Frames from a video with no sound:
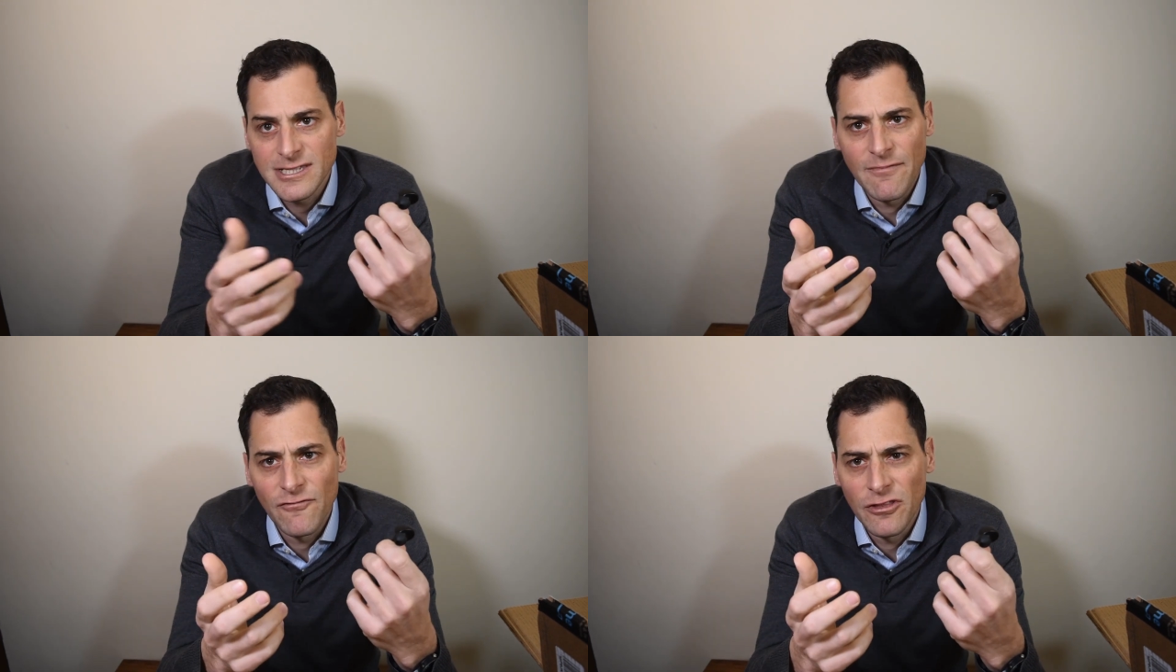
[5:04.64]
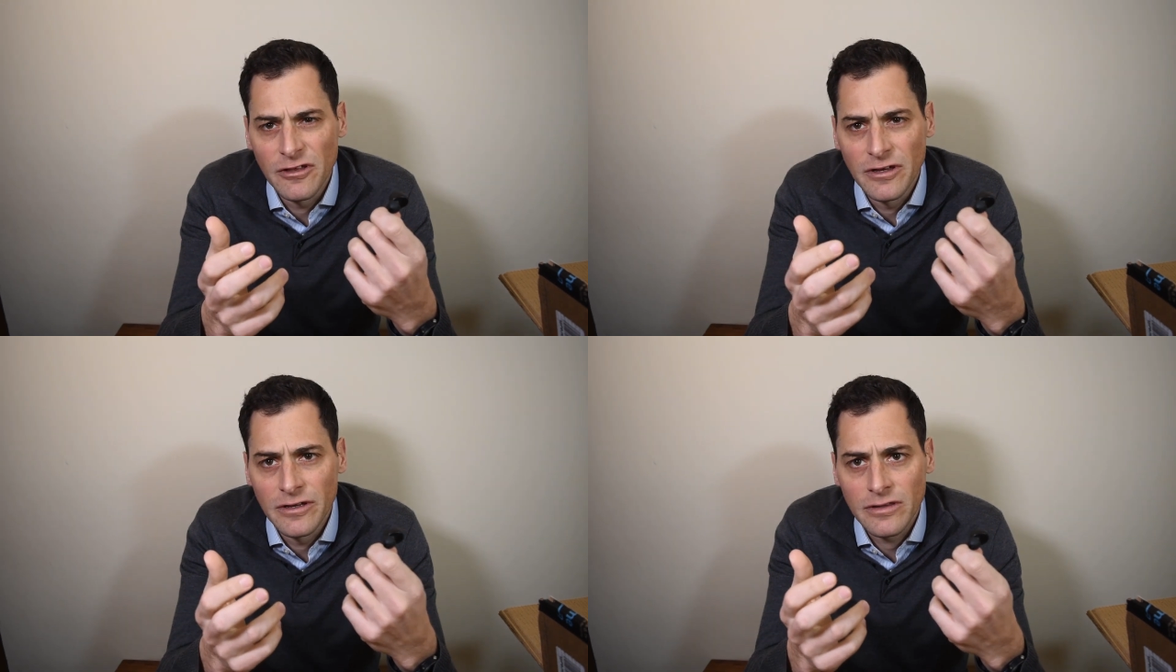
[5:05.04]
except for
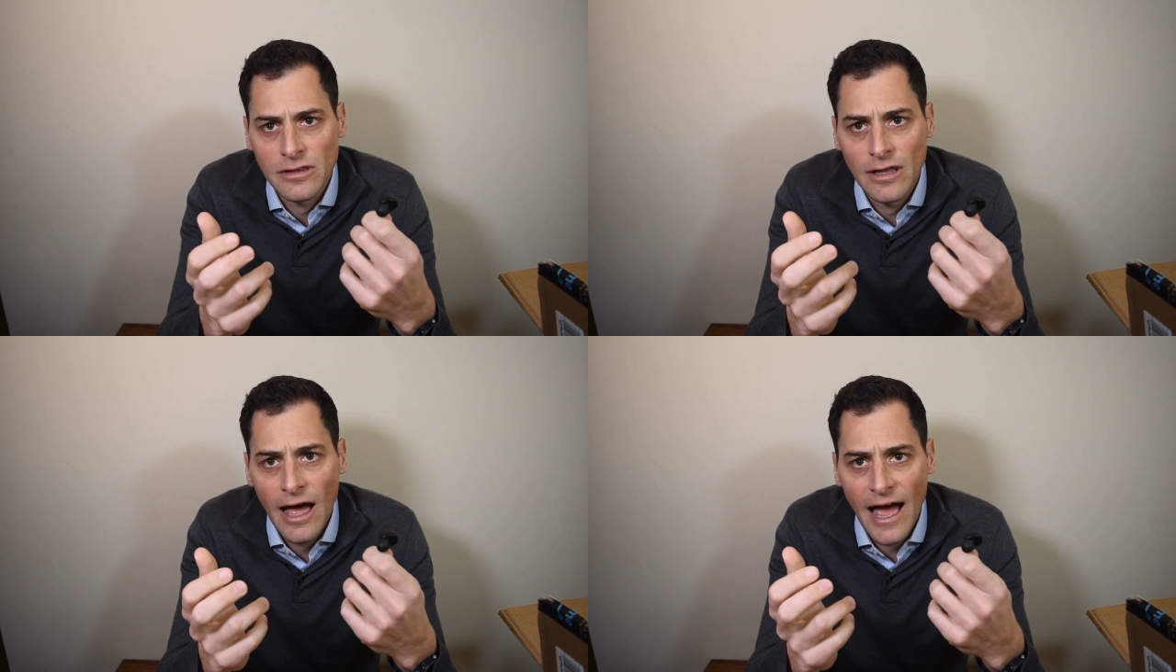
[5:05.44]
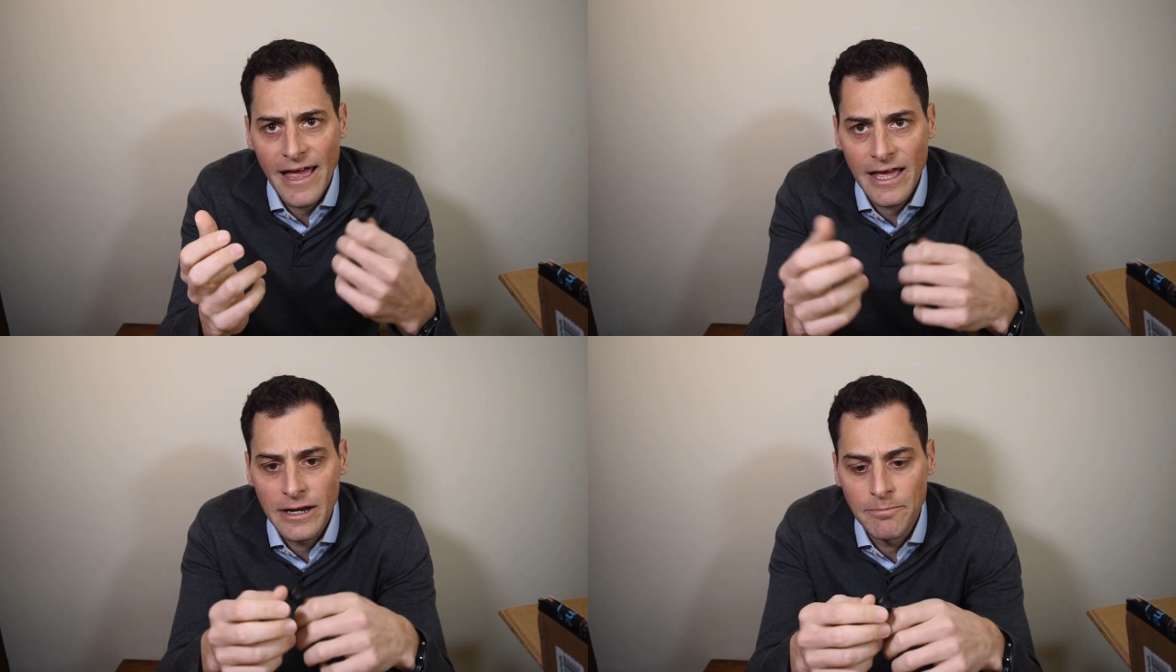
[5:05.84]
the
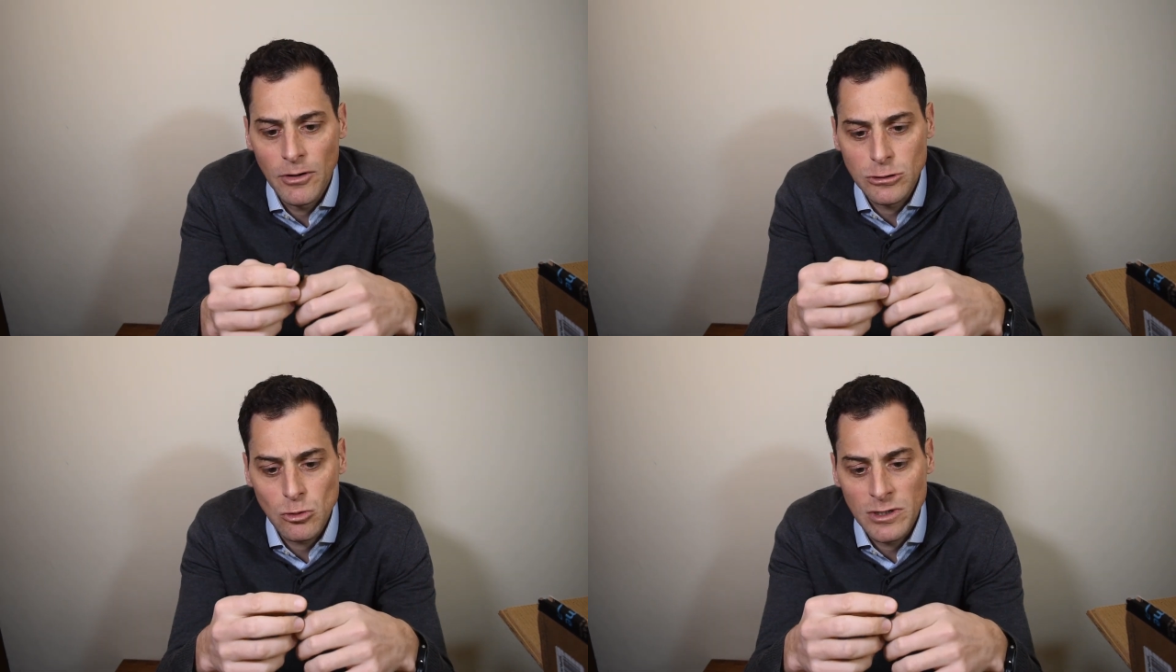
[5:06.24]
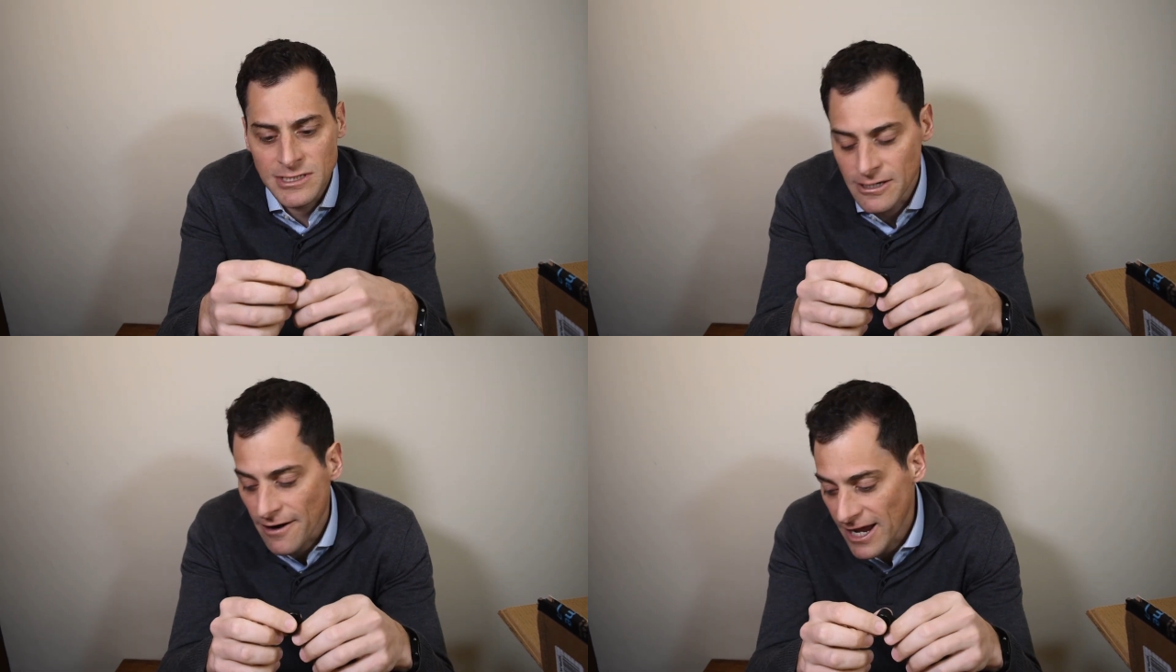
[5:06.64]
high-end Bose
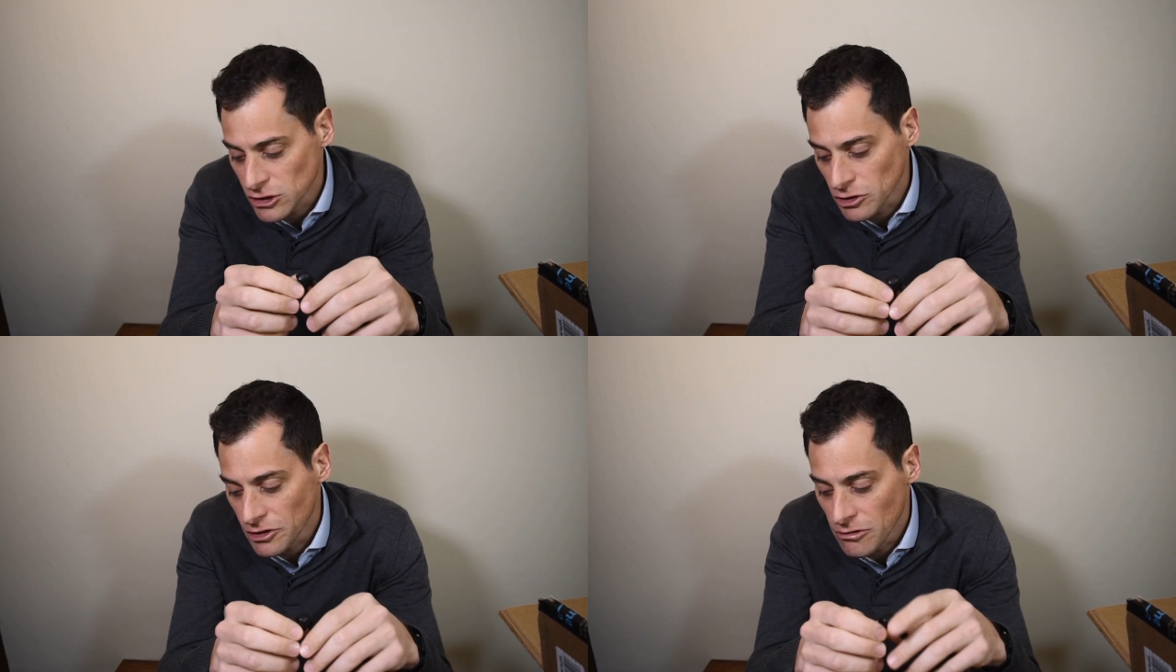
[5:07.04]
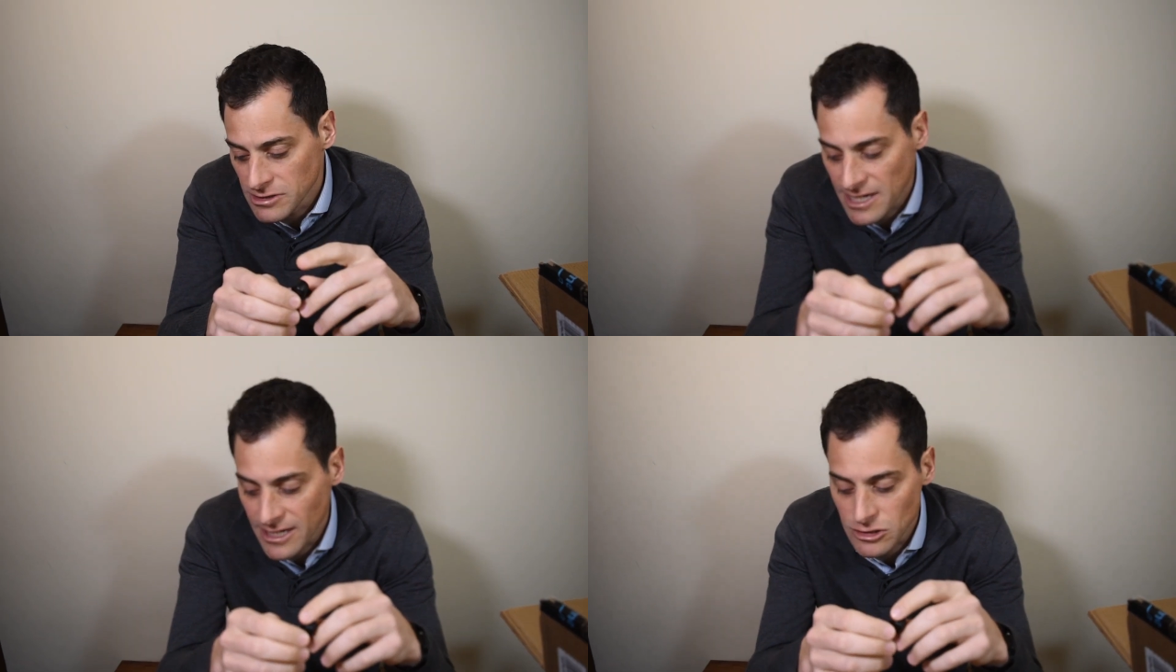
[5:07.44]
ones, that are actually
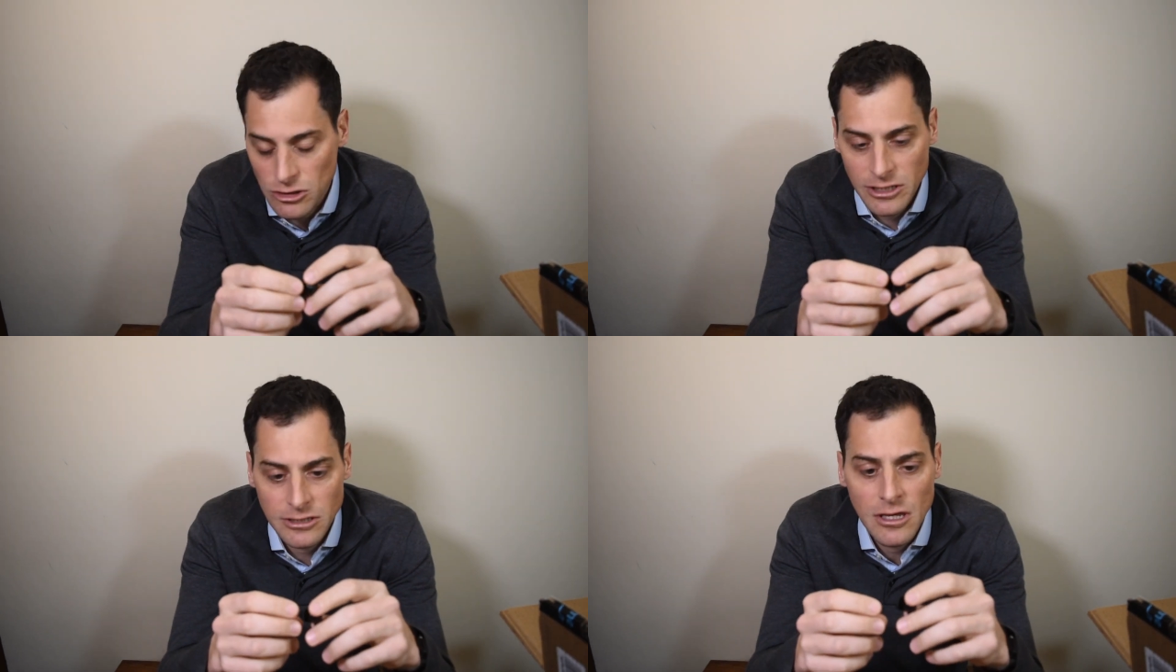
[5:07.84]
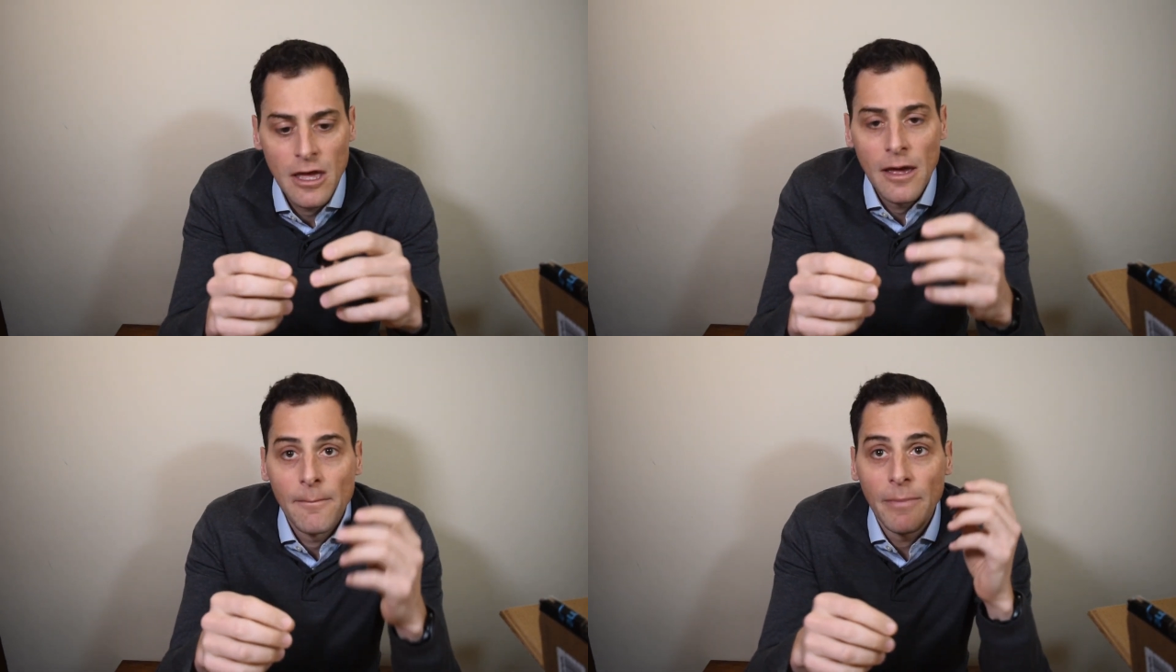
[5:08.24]
noise canceling.
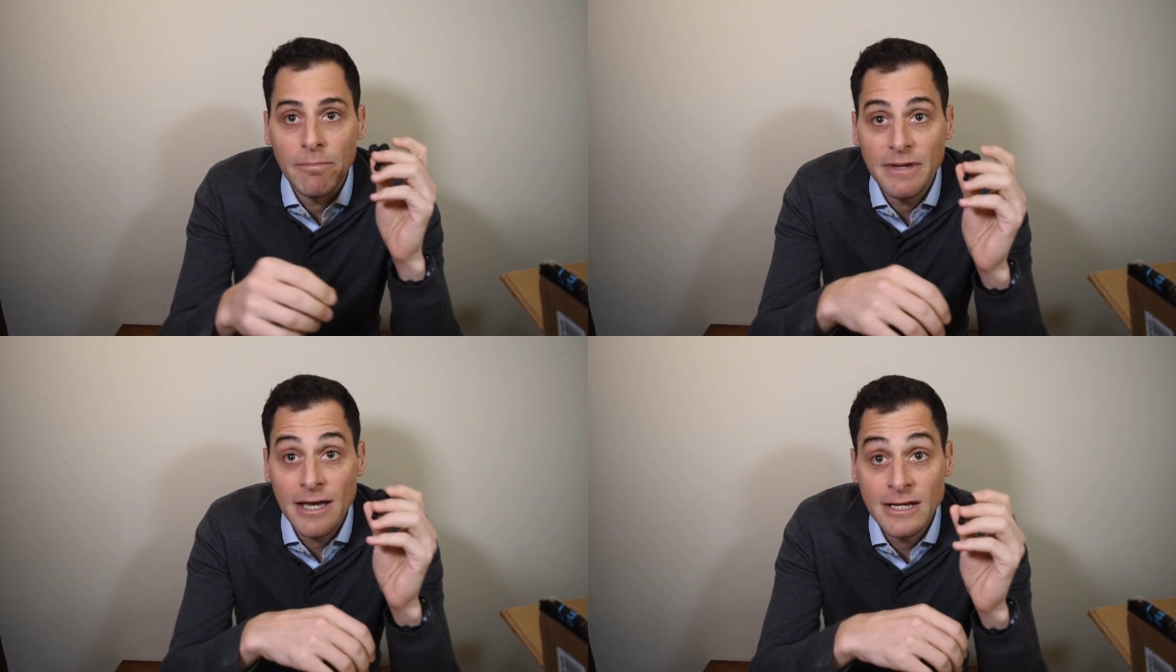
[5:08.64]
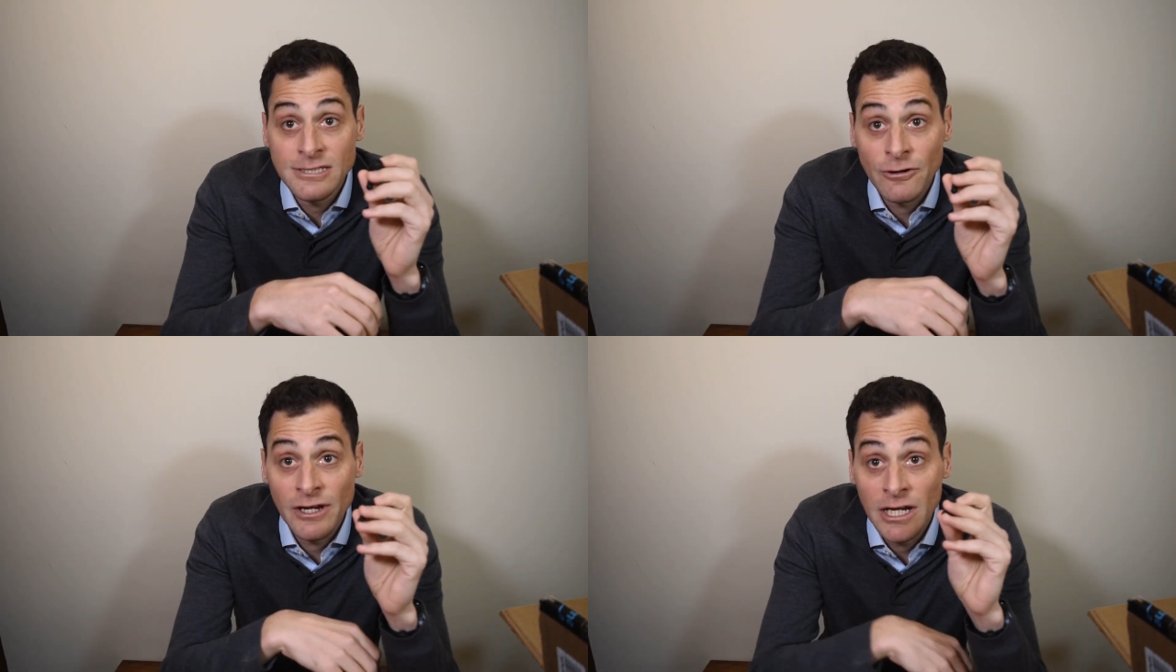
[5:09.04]
But because they're